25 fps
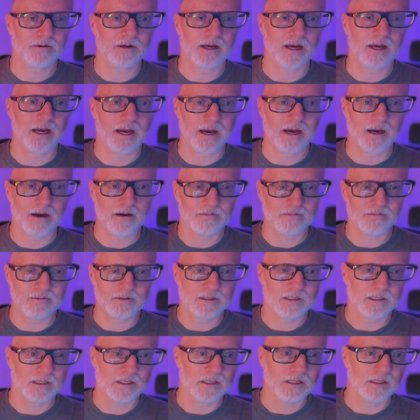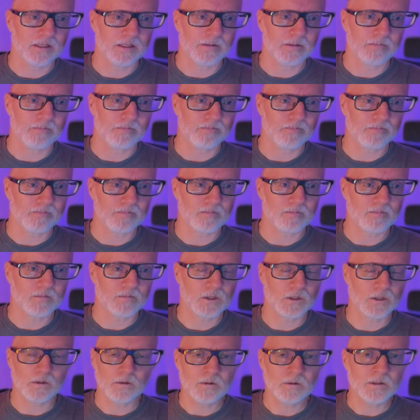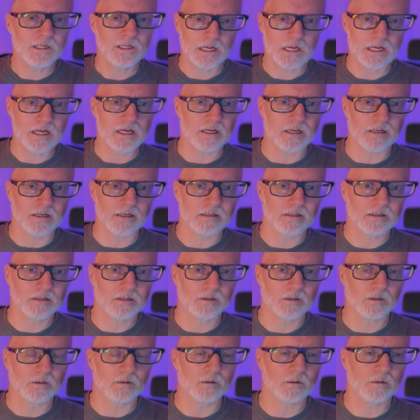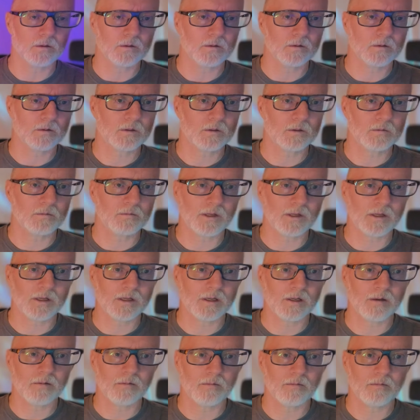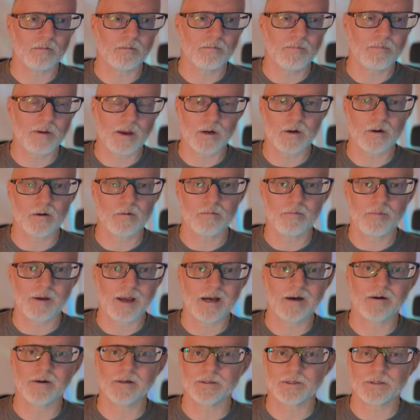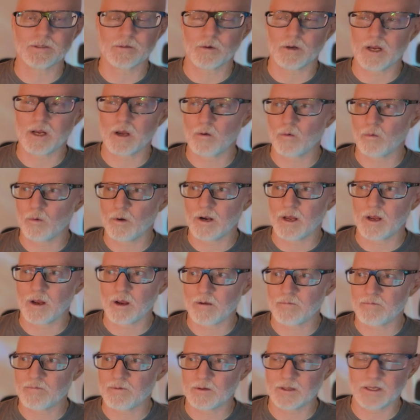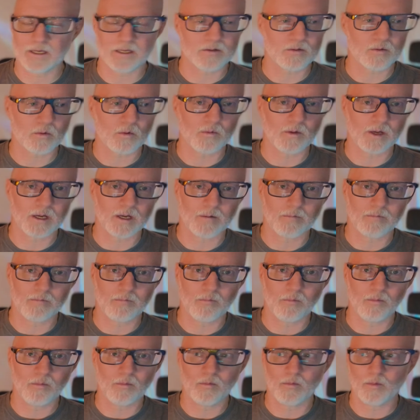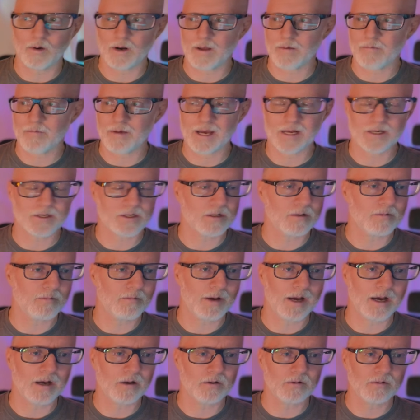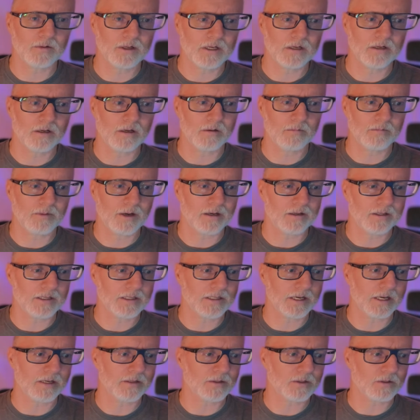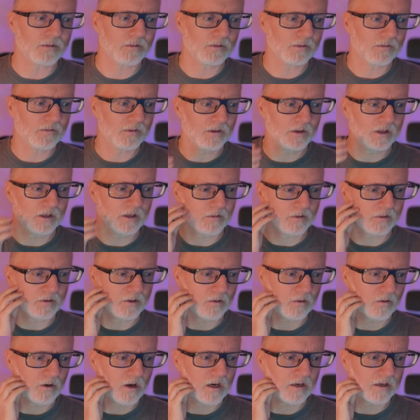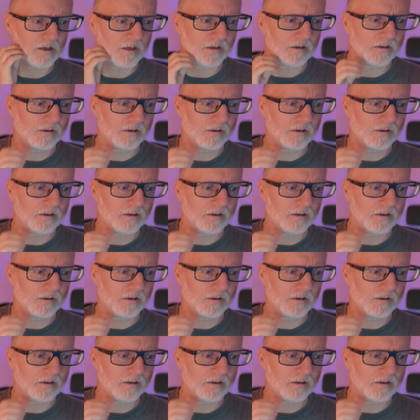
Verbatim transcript: have tuned in to to being better balanced. When I when I, I feel like sort of like a what I imagine a ballerina, a ballet dancer would feel like when they're rocking.